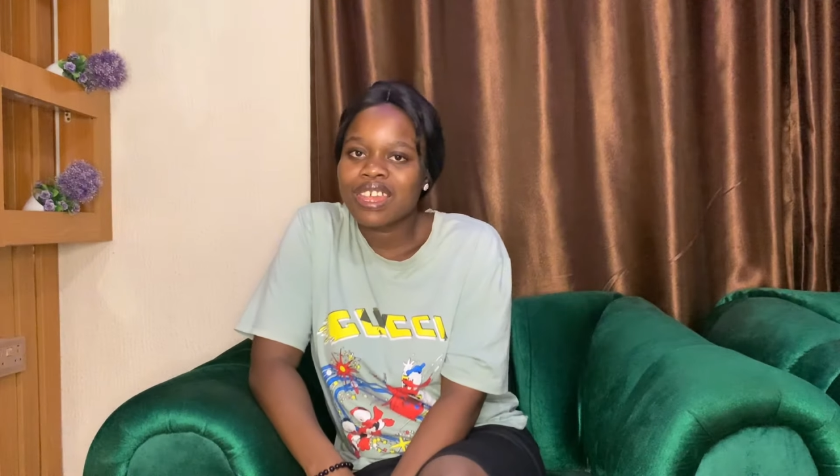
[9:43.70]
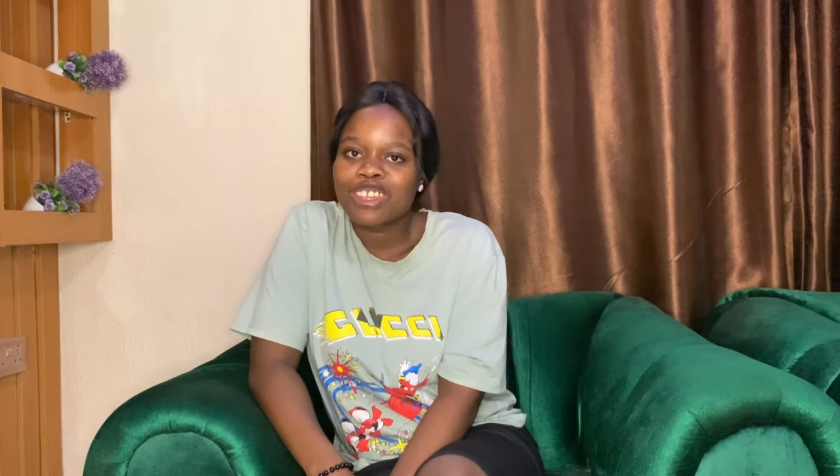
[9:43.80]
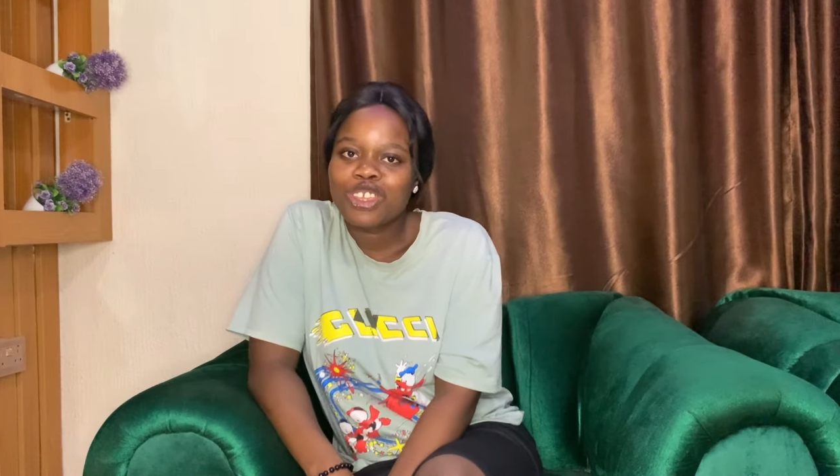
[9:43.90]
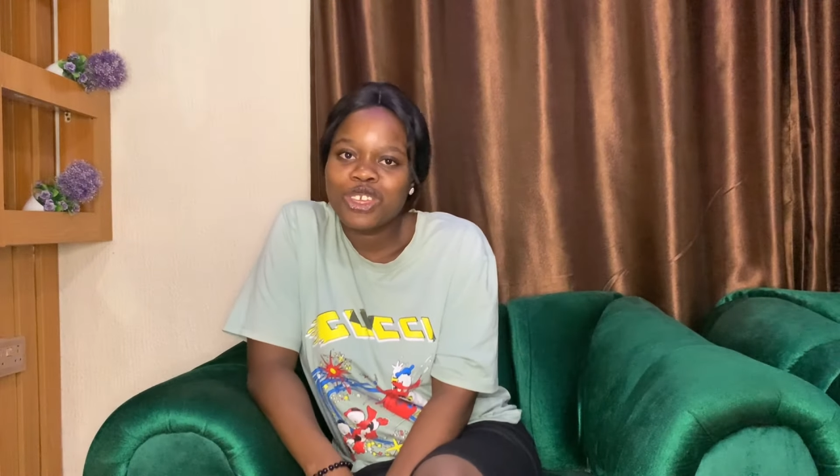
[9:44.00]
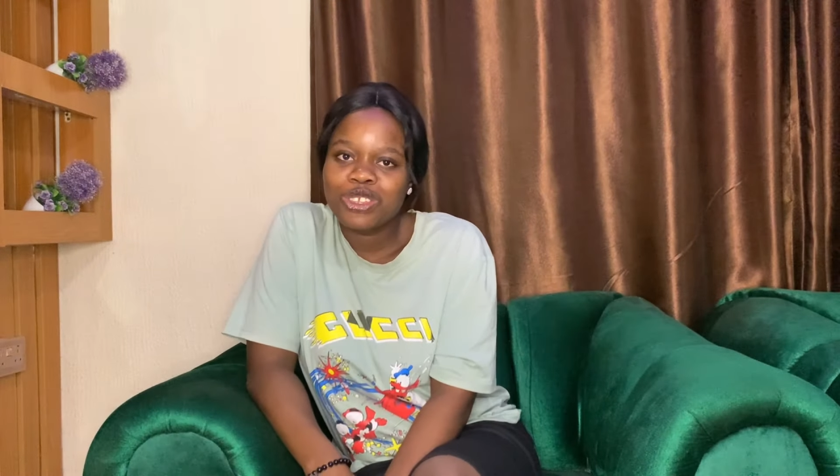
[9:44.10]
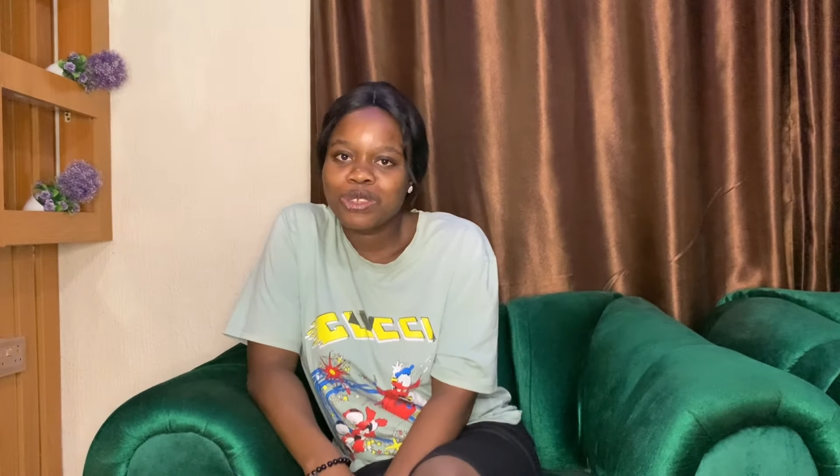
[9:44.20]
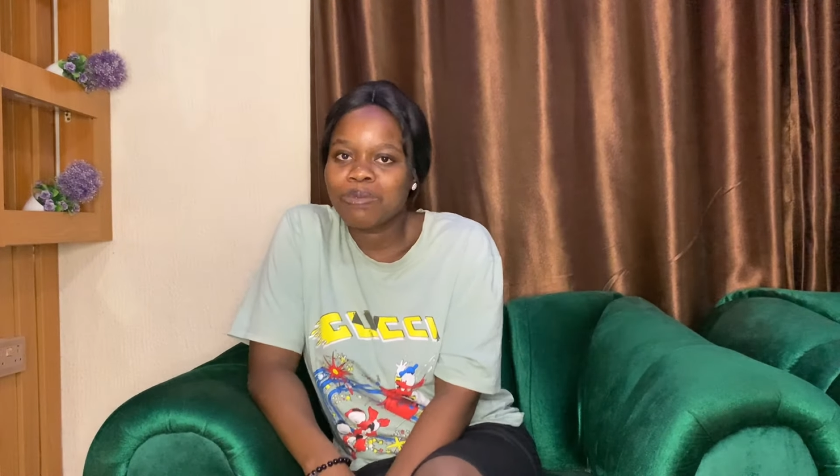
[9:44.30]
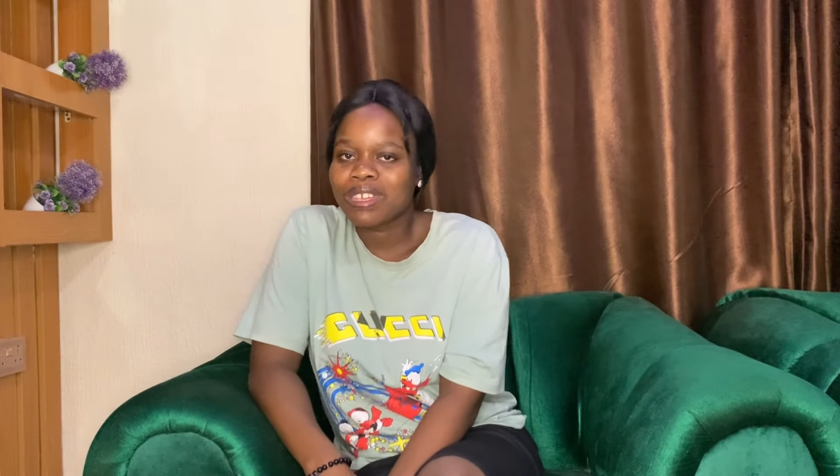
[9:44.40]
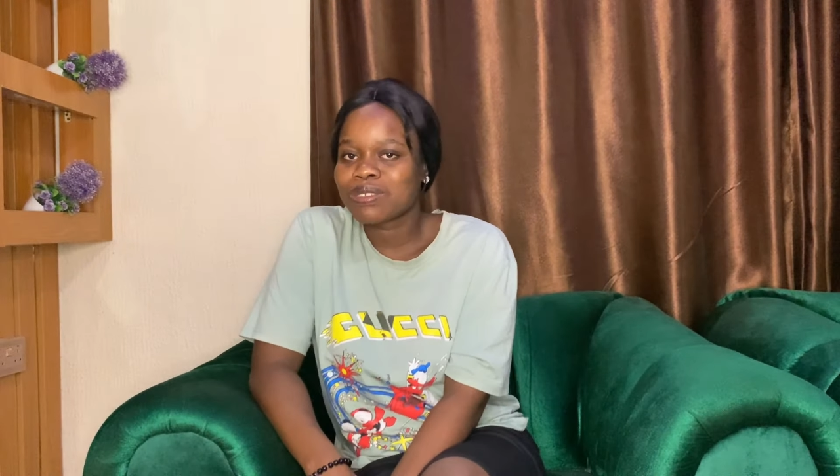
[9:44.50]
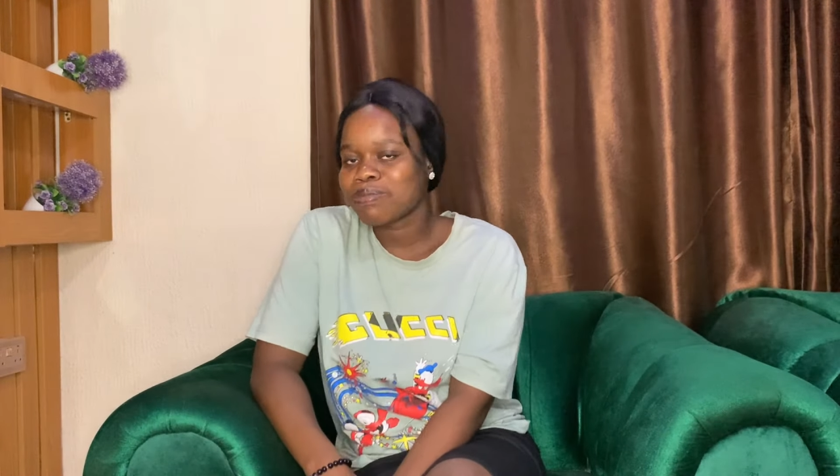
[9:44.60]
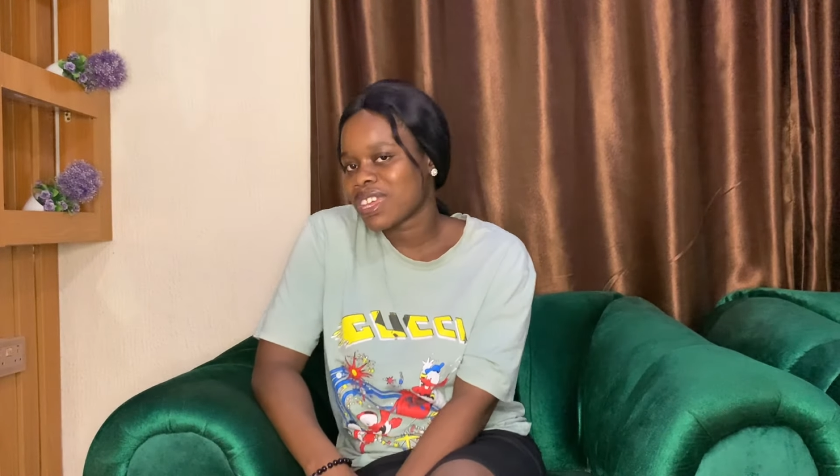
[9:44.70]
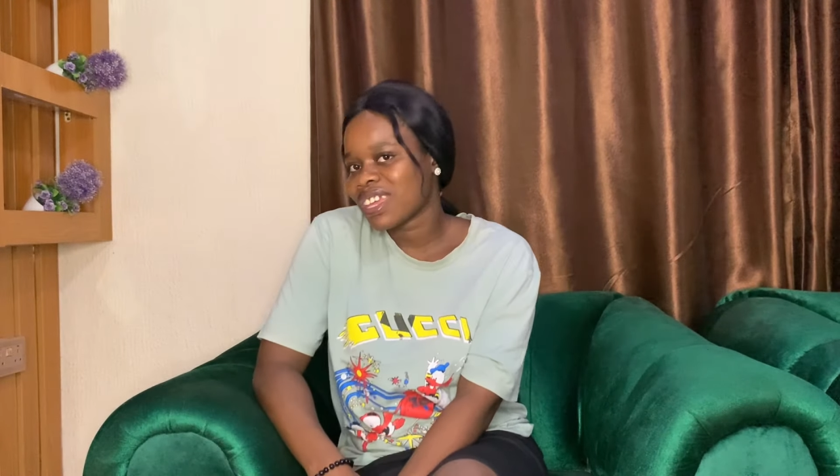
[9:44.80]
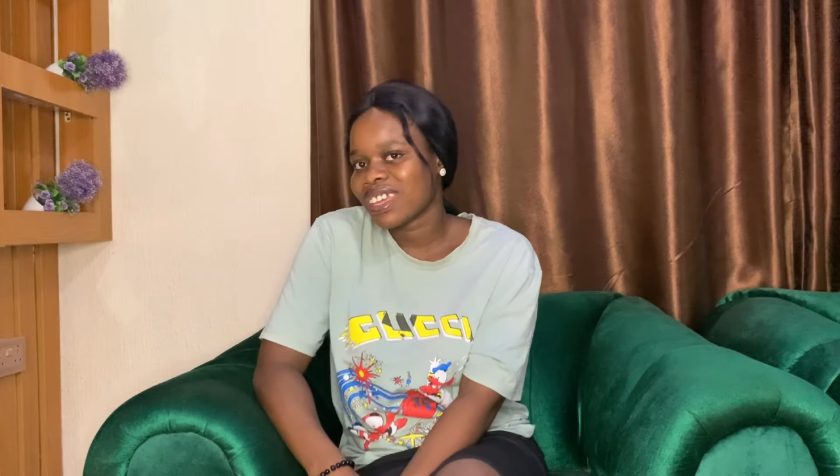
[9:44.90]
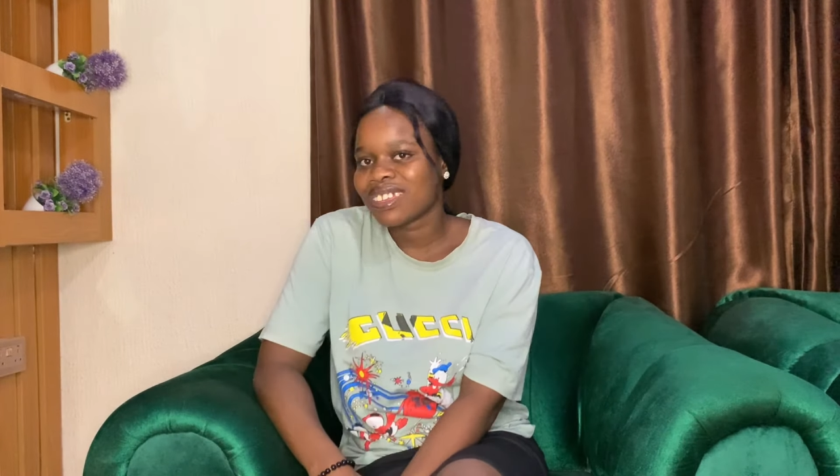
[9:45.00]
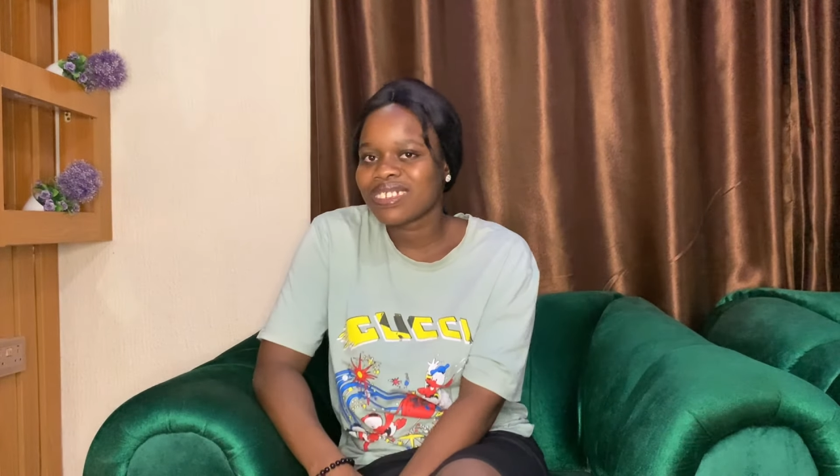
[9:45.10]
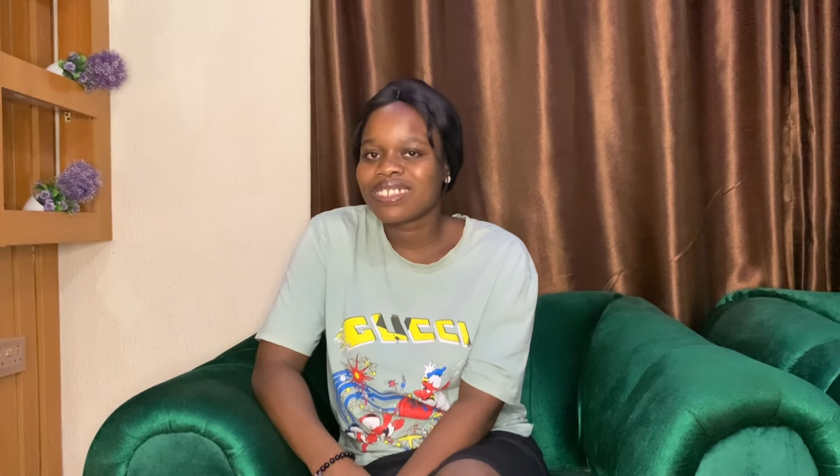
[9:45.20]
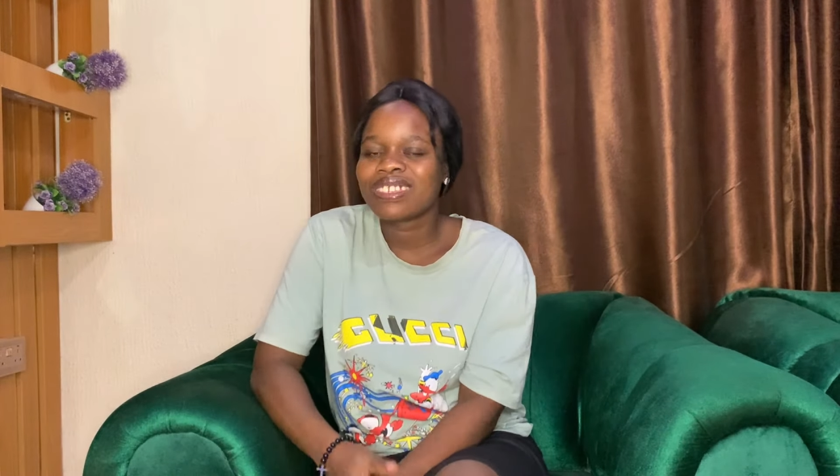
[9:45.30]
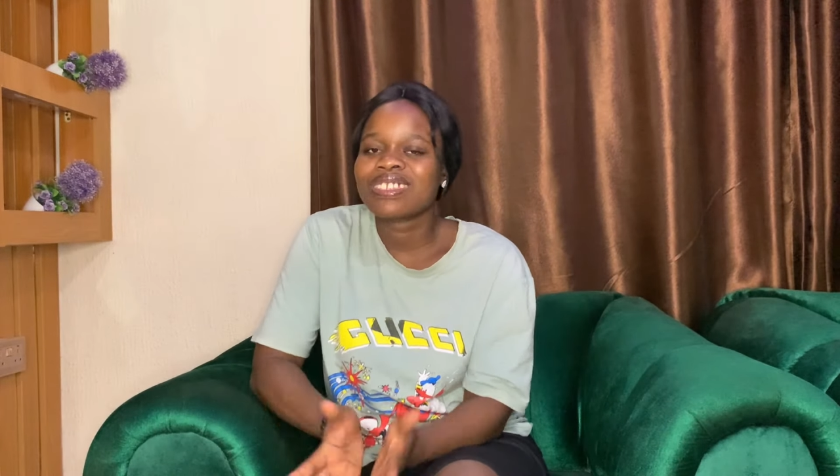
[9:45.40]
that new YouTubers make is